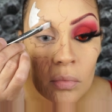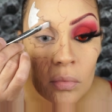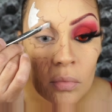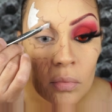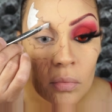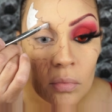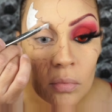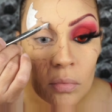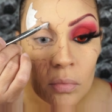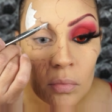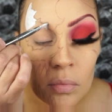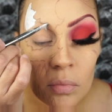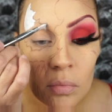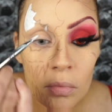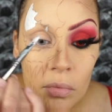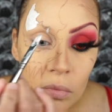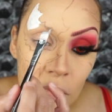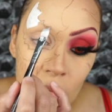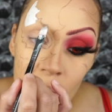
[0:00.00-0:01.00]

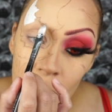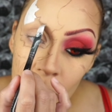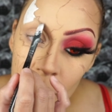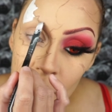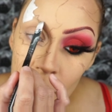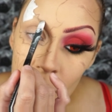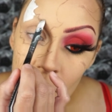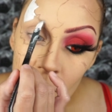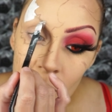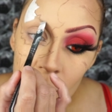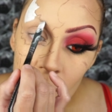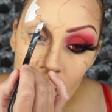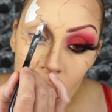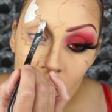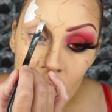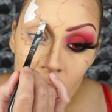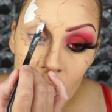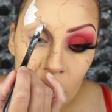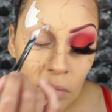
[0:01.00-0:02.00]

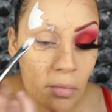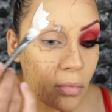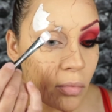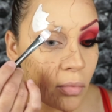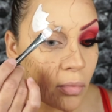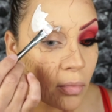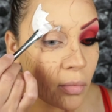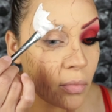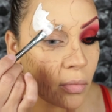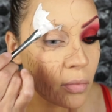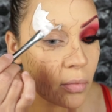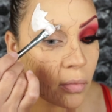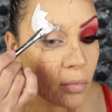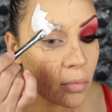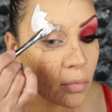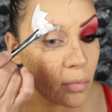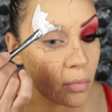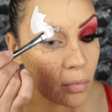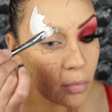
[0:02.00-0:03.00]

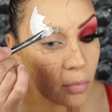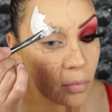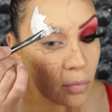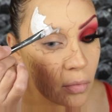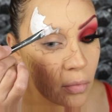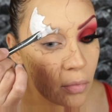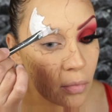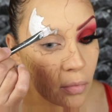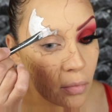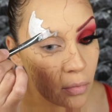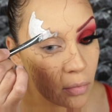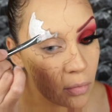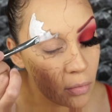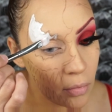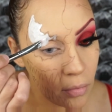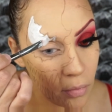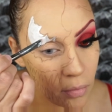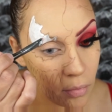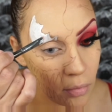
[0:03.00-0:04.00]

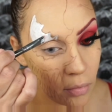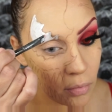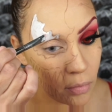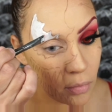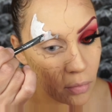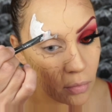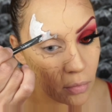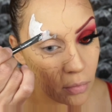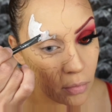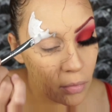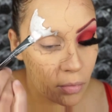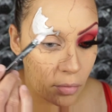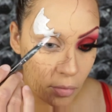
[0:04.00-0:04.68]
No one is speaking in this clip.